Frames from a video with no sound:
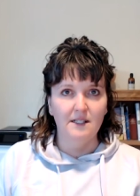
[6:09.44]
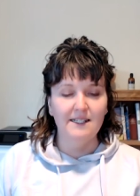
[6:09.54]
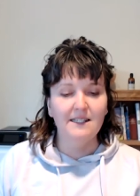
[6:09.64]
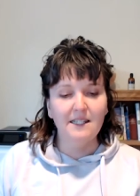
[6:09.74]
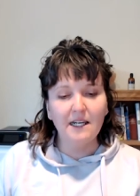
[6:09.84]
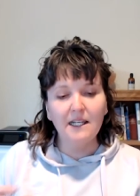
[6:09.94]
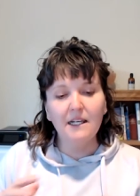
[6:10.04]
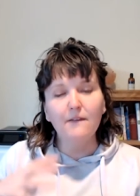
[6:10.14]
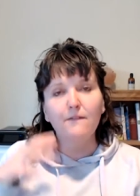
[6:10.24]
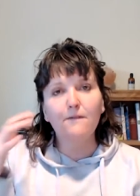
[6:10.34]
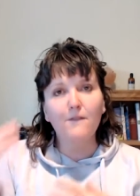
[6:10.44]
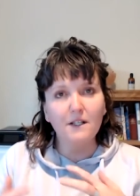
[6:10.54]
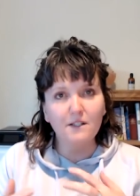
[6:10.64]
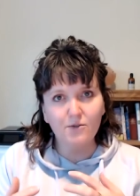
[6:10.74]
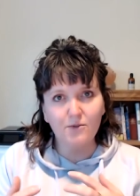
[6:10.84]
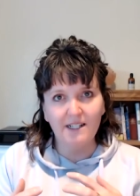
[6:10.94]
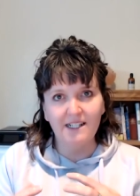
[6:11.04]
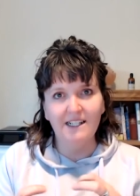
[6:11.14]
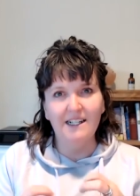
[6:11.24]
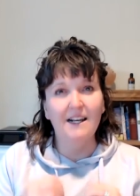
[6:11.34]
Instead of getting
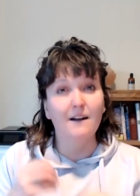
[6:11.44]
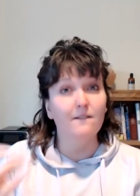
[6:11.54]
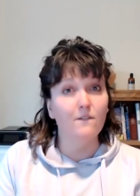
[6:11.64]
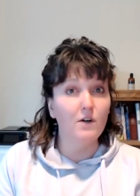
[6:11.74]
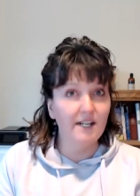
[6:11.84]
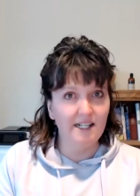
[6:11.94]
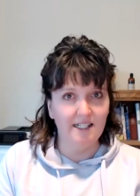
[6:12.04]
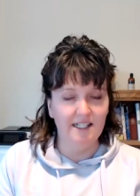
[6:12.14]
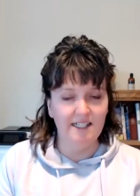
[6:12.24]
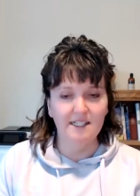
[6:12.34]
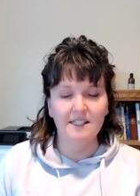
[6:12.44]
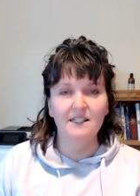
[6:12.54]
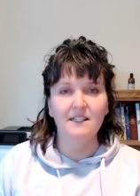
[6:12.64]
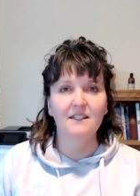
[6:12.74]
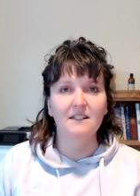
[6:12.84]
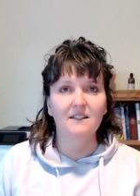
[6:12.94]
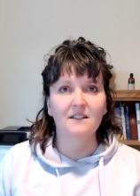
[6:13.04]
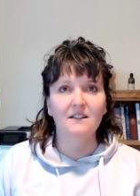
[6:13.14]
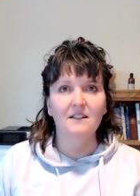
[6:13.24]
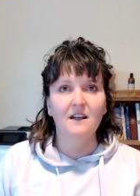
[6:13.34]
frustrated and avoiding it,
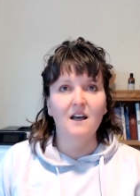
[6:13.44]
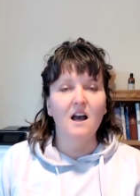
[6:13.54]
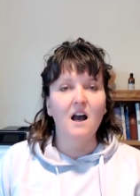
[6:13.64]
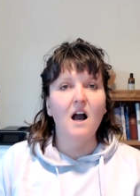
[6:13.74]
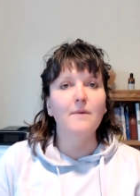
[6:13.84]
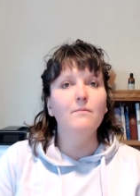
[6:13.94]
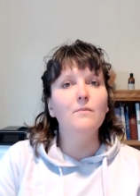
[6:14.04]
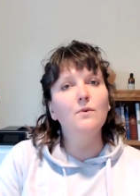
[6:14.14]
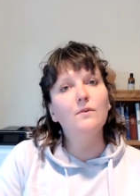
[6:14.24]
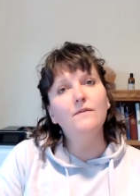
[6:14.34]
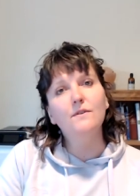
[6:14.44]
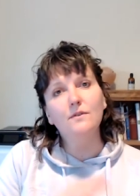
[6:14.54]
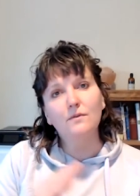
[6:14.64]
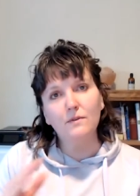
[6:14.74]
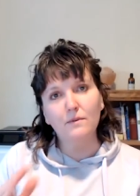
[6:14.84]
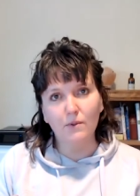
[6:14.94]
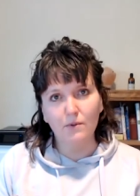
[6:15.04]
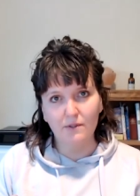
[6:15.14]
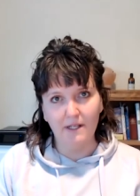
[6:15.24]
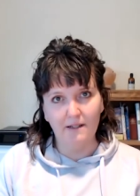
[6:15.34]
I moved through the
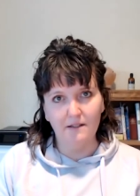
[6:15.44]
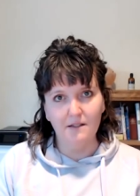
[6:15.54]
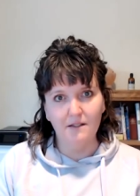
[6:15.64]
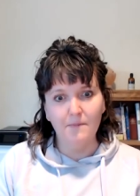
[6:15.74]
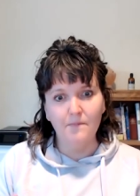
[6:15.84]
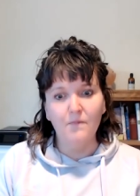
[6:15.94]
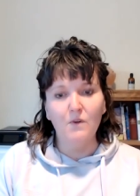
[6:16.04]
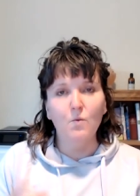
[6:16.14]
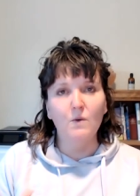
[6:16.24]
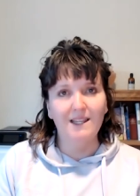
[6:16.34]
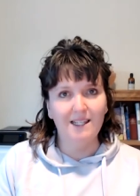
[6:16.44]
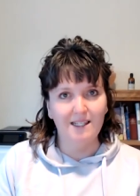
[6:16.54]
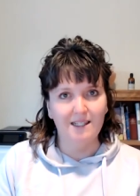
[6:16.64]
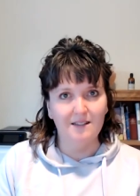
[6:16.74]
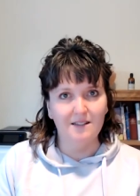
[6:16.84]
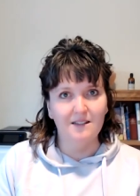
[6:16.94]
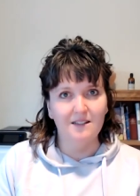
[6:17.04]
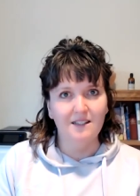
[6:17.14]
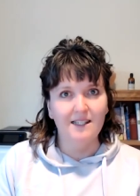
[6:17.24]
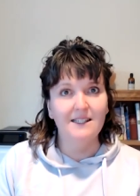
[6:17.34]
process with ease,
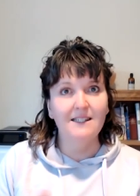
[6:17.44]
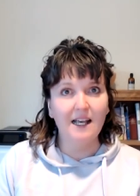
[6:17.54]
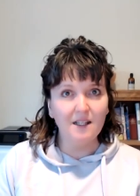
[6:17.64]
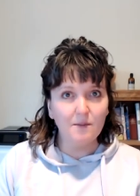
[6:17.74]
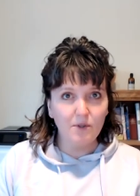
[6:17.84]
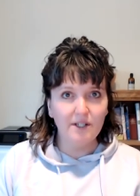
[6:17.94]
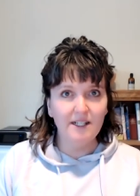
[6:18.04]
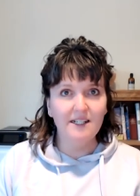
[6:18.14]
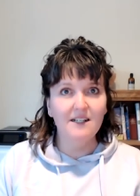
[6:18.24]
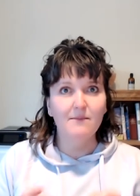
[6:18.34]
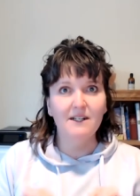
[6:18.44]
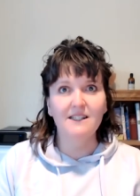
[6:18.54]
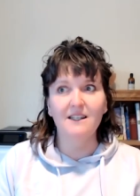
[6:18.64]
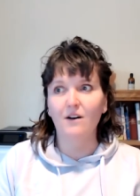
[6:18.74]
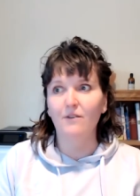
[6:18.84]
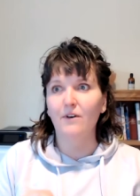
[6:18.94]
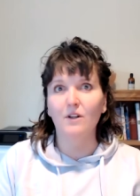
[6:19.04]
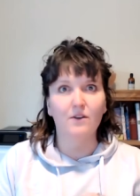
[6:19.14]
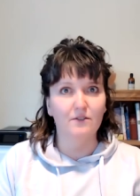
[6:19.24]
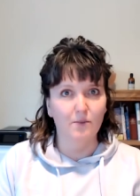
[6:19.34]
celebrating myself
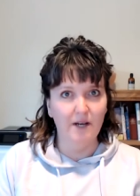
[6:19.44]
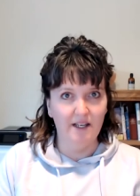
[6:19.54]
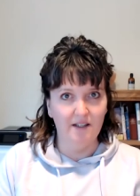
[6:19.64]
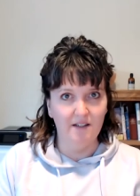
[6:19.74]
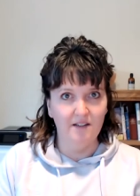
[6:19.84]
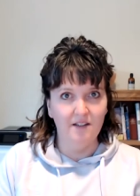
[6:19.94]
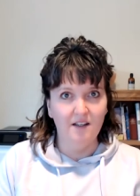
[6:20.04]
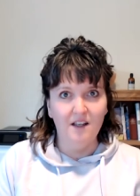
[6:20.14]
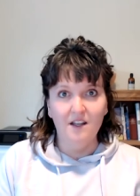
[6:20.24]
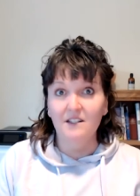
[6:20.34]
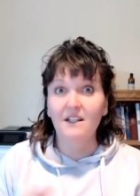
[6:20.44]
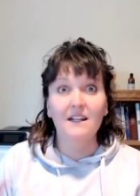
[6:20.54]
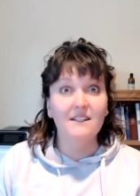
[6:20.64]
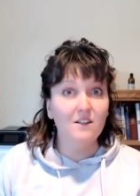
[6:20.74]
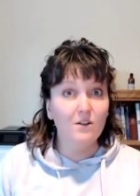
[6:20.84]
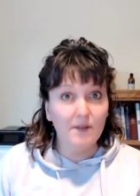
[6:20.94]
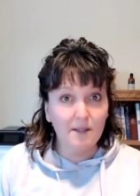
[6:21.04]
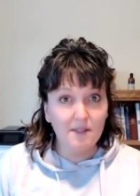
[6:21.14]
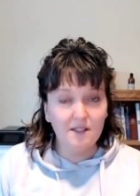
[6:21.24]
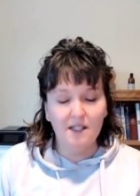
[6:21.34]
along the way. Did I still
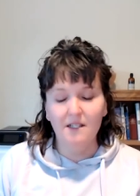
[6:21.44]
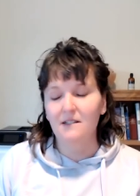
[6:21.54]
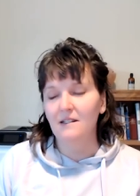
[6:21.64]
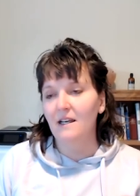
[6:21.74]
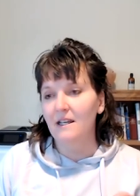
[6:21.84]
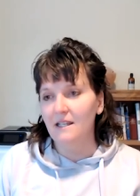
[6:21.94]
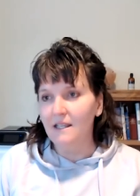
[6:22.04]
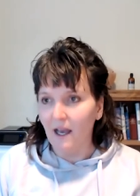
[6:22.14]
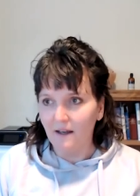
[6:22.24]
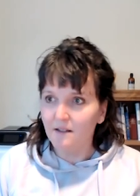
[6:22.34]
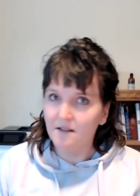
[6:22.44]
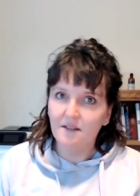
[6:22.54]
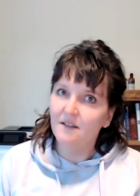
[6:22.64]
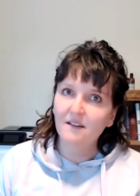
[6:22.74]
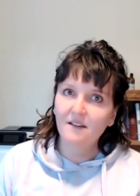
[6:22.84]
make mistakes? Yes.